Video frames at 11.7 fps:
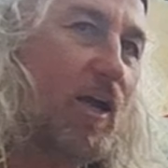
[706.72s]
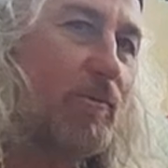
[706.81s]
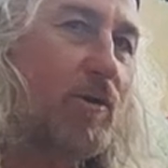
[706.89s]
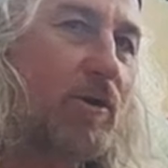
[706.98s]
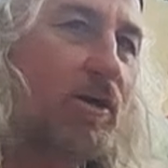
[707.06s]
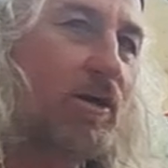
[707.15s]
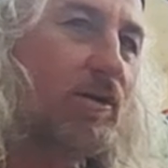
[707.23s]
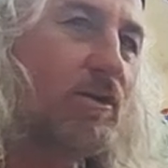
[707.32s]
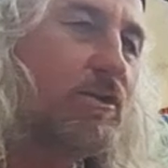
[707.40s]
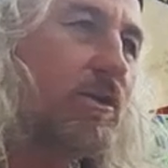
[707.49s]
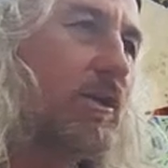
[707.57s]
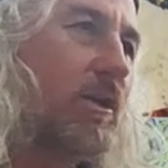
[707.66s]
am currently on
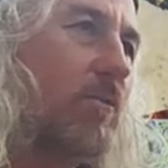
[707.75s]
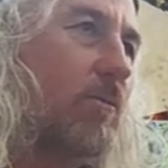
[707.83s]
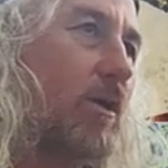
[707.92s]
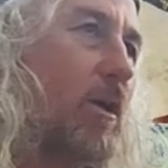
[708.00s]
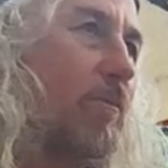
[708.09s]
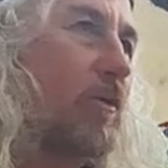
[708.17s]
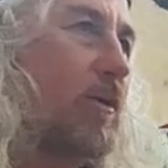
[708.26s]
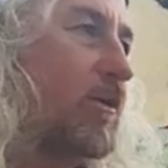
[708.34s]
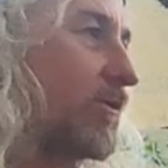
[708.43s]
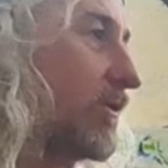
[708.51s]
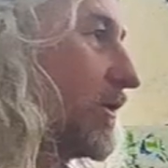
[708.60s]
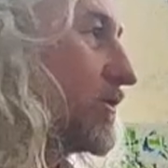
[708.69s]
the journey where I'm going
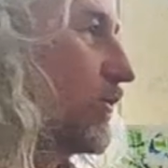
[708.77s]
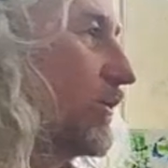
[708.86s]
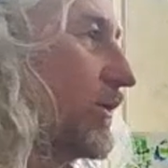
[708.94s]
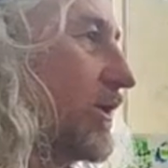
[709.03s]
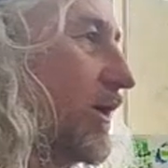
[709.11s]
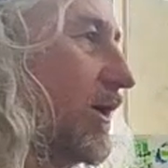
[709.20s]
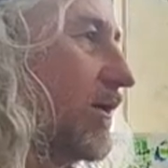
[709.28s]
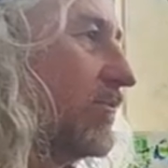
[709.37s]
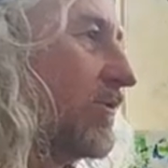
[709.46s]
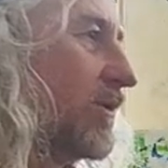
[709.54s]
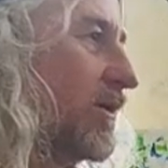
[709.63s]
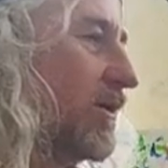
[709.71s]
to do this all the
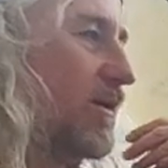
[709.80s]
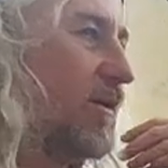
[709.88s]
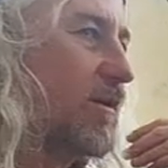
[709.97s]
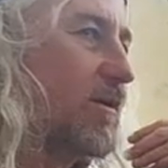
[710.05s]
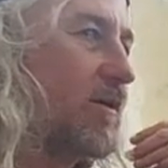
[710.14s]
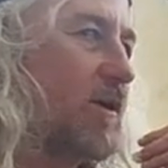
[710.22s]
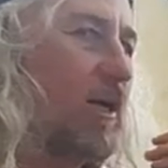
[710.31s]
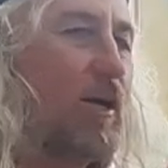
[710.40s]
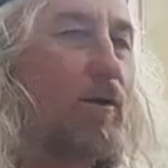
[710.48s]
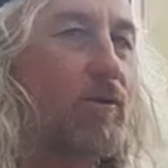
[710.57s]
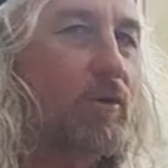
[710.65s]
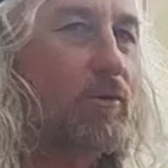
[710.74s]
time.
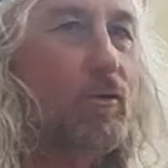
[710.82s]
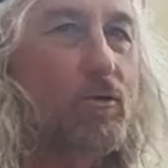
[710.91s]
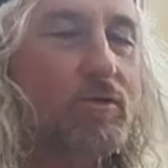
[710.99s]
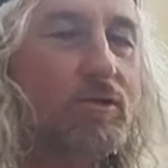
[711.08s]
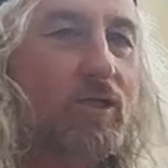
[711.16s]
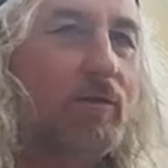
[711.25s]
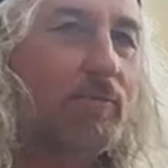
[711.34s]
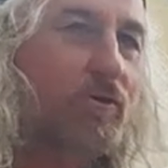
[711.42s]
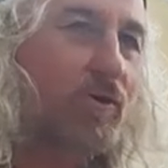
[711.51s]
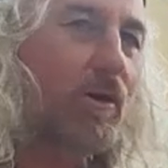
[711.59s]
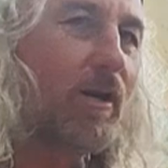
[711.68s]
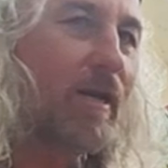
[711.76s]
You could say I'm a
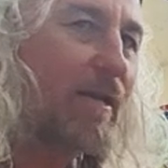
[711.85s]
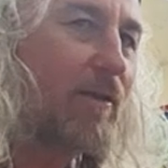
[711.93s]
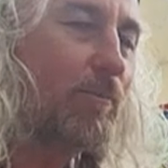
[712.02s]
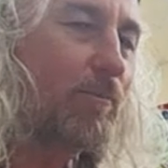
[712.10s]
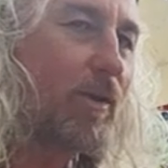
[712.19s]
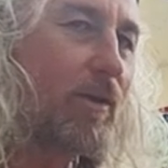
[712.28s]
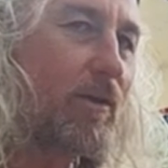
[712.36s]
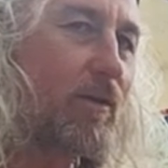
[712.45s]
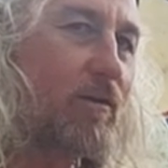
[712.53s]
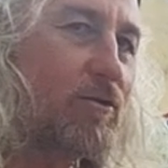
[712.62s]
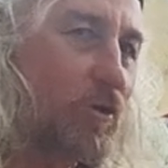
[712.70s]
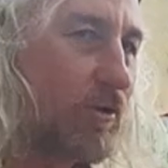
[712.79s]
guerrilla
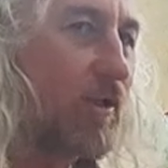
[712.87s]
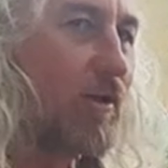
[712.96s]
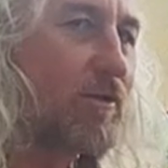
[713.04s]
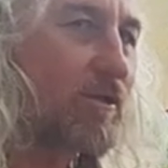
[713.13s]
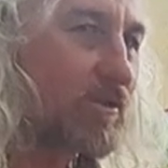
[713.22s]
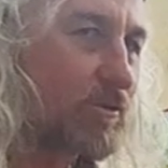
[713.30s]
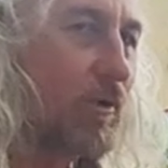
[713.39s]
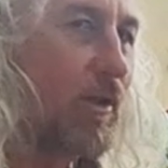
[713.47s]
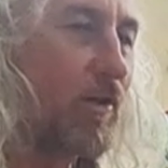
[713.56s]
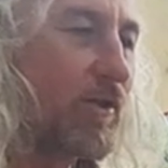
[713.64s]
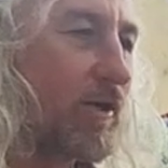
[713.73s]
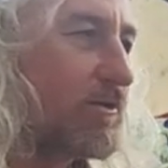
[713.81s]
independent journalist as
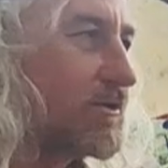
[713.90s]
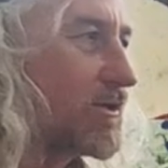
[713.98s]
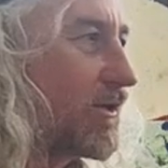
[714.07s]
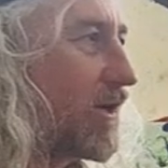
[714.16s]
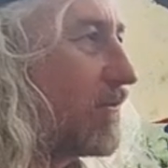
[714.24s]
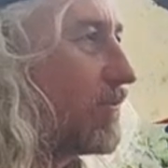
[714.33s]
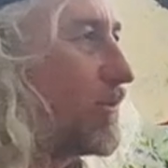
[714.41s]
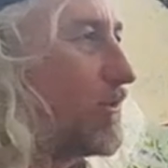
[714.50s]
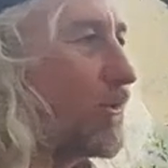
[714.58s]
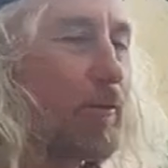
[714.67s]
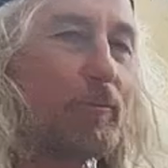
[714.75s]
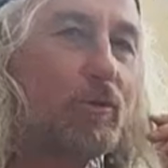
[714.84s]
well now, so
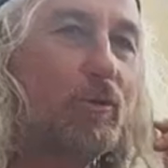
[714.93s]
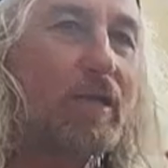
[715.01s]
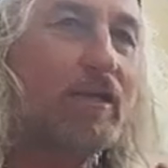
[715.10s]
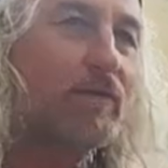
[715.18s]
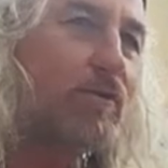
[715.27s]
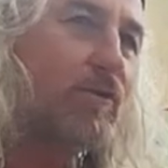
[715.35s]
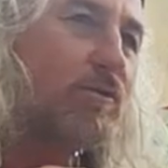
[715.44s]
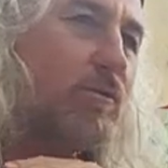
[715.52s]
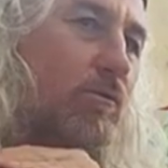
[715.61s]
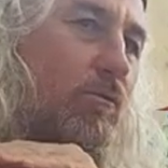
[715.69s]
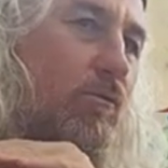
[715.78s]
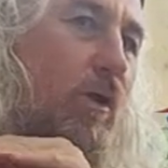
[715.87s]
I'll be doing
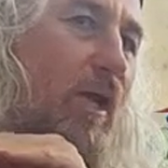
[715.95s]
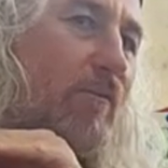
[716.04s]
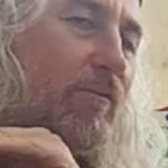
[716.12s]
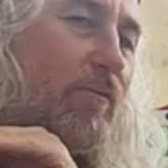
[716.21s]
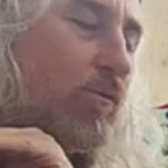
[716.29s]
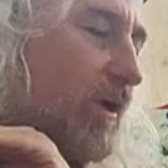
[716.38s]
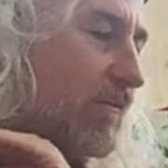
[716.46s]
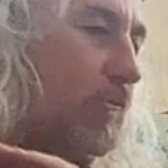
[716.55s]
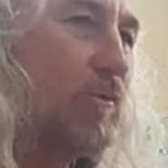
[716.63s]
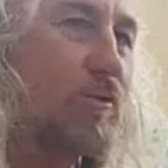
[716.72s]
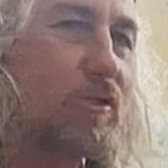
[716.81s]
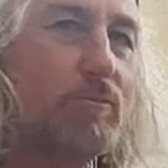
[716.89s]
interviews.
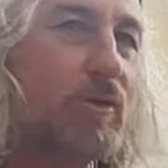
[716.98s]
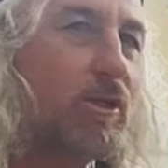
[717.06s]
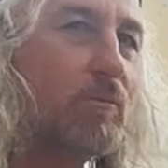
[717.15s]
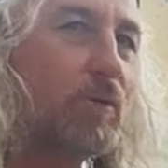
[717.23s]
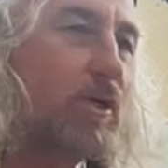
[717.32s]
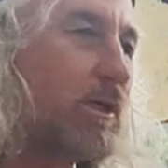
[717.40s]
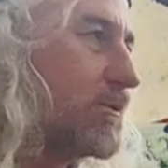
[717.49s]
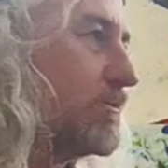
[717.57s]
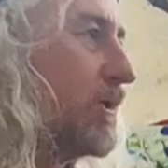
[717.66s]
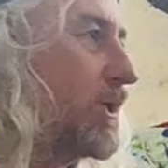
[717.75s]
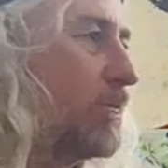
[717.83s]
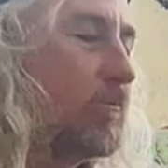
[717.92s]
Whoever wants to speak to me, come and
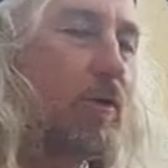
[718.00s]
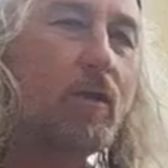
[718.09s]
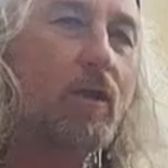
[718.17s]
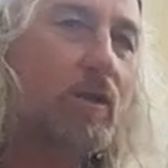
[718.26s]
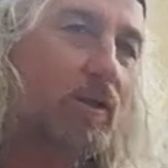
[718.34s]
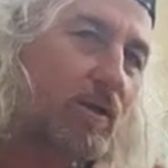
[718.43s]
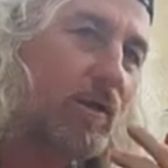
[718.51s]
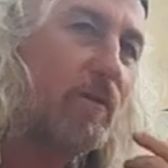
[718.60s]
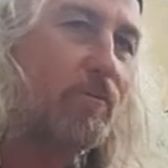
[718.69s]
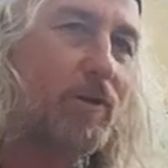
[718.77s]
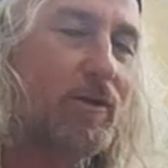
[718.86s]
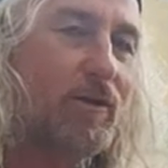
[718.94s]
speak to me.
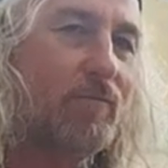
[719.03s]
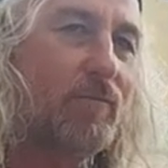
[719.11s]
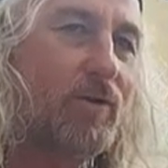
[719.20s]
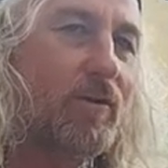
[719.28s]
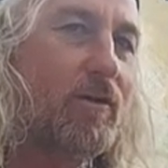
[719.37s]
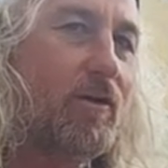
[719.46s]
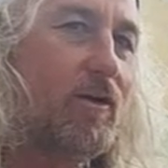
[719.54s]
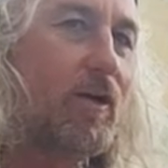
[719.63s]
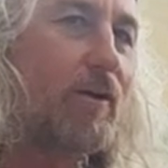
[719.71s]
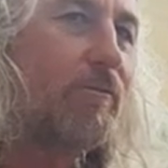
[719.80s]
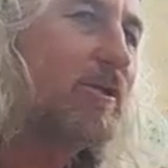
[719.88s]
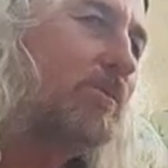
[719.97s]
Give me an email.
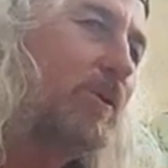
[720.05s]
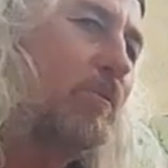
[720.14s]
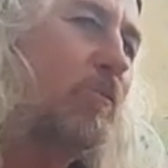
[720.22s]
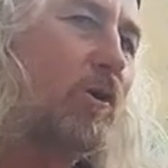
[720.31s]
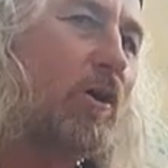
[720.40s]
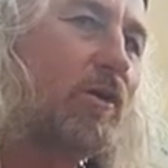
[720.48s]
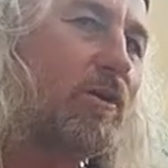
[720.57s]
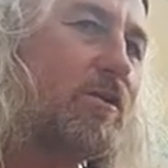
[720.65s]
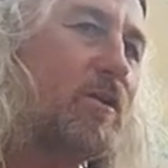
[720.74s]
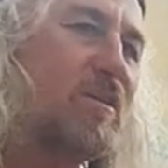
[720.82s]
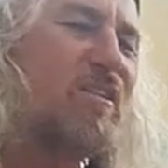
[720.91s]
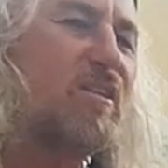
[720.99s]
I want to speak to more
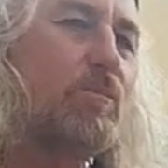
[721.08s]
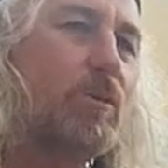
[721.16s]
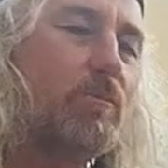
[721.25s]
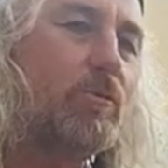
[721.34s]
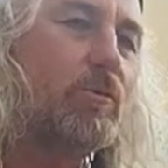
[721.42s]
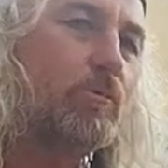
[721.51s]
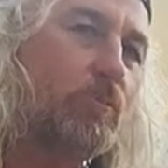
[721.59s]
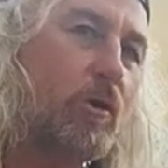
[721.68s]
artists, interesting people, do